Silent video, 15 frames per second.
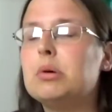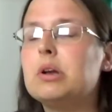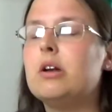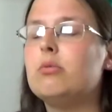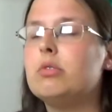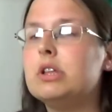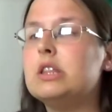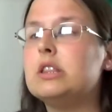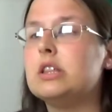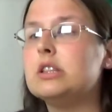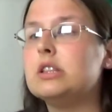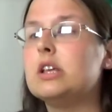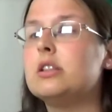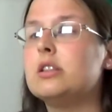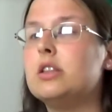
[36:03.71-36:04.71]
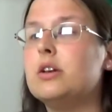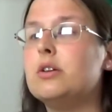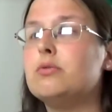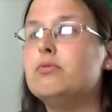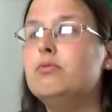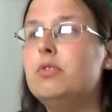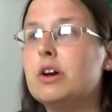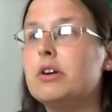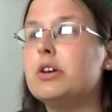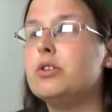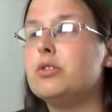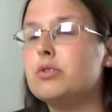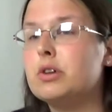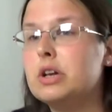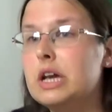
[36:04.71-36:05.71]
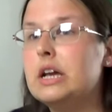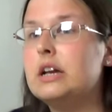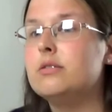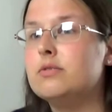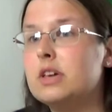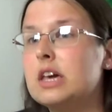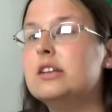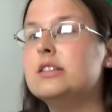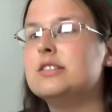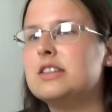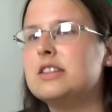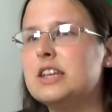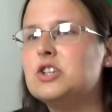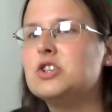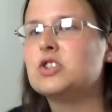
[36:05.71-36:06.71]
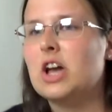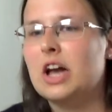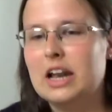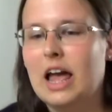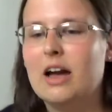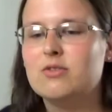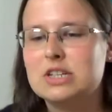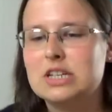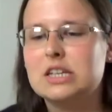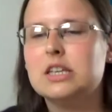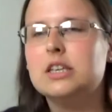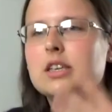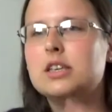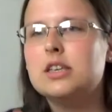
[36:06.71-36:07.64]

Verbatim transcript: But I really think that they're very creative kids and they just kind of have to